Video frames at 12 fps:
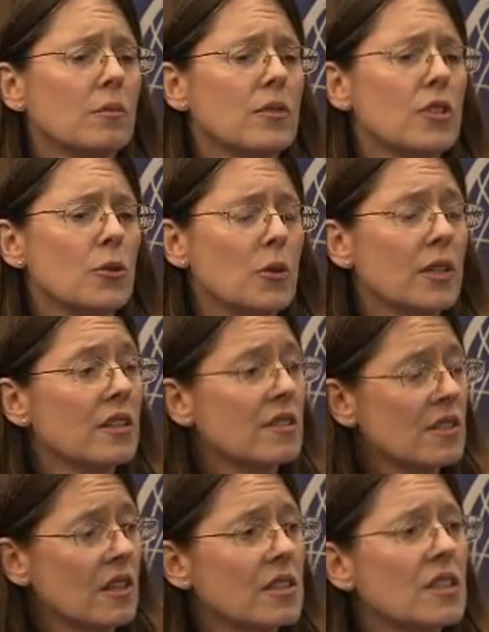doing
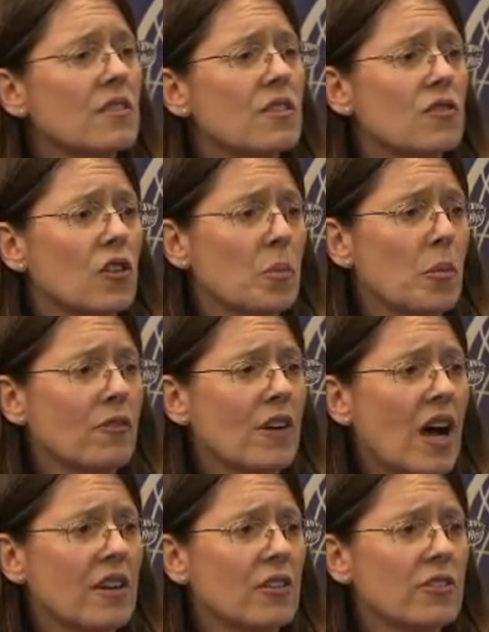incentives for
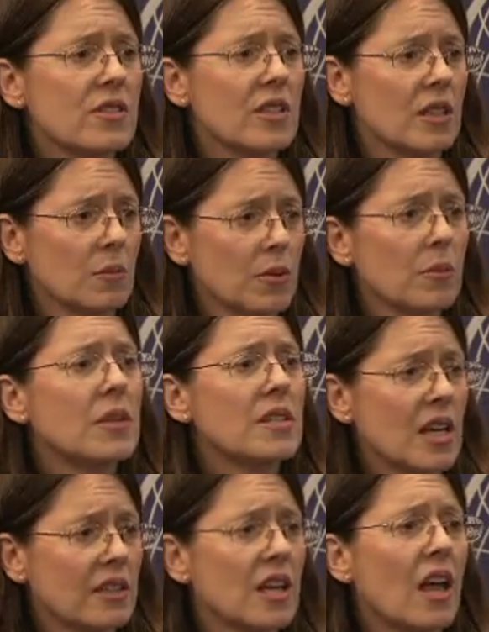providers to implement
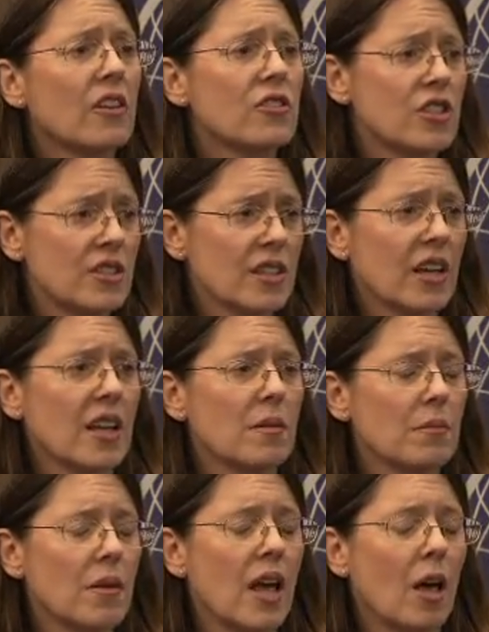technology to kind of
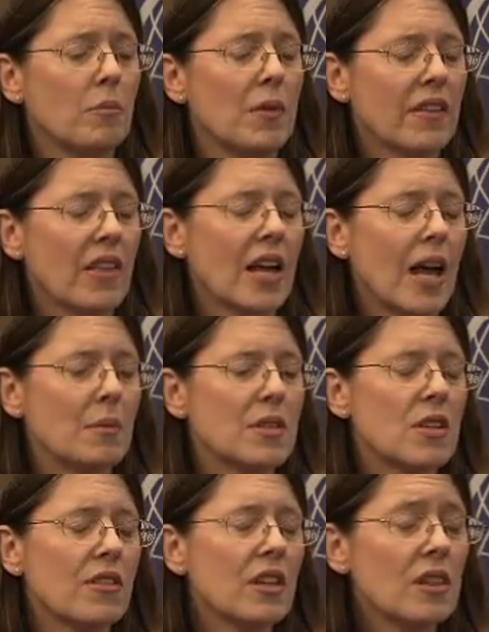help make that happen.
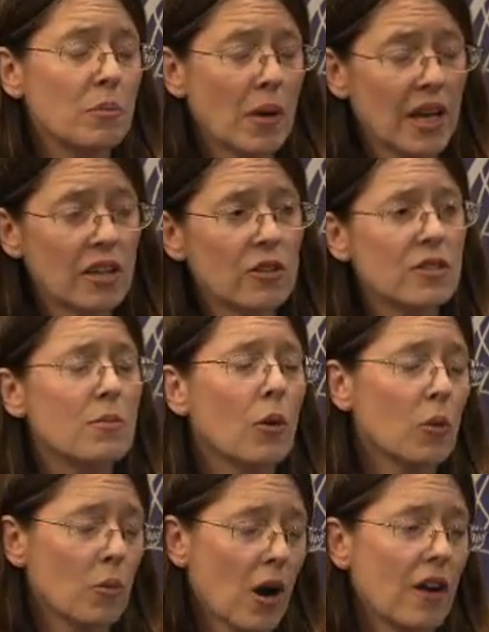So I think the payers,
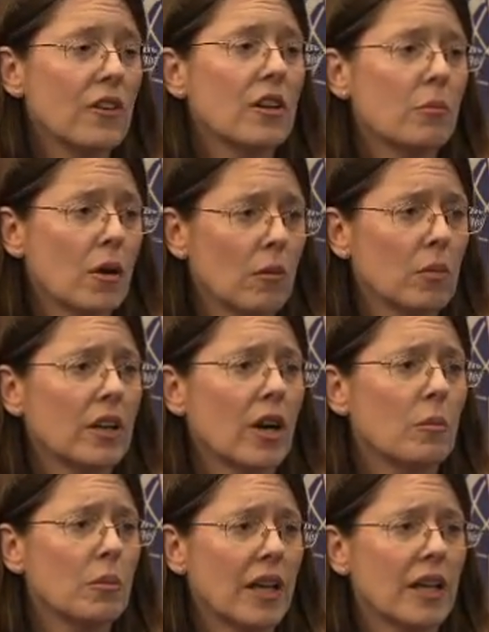both private and public,
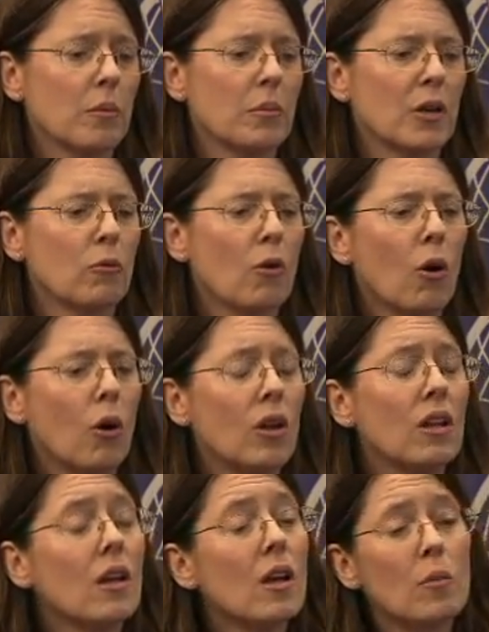are playing a big
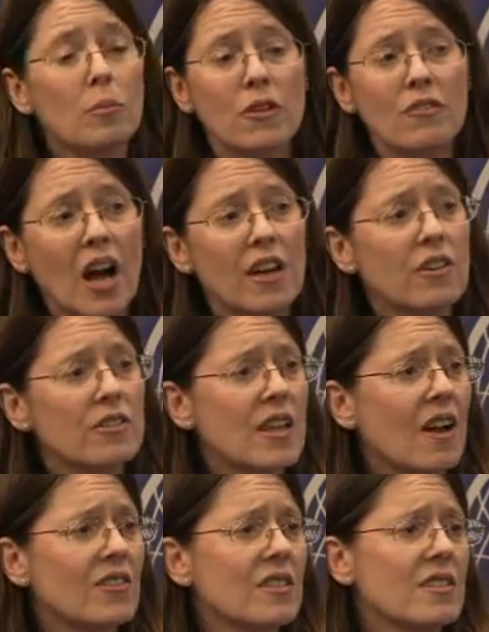role. Providers,
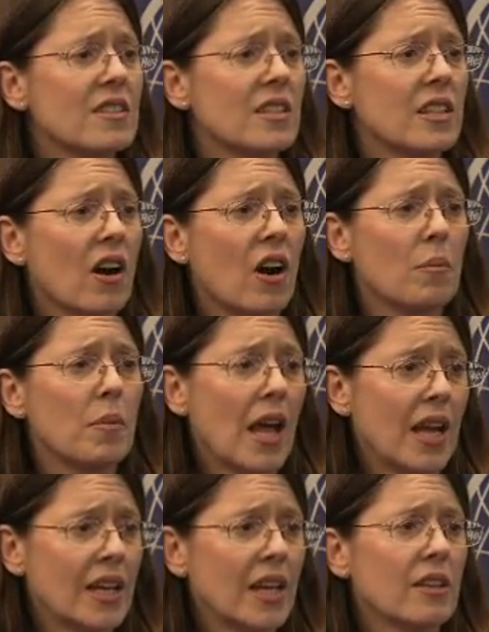obviously, are
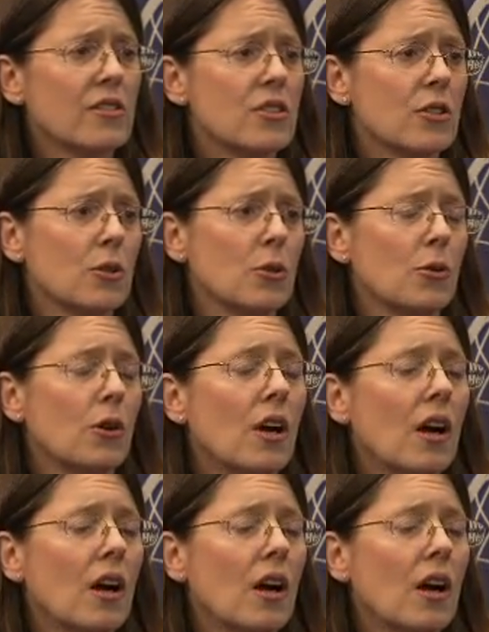paying to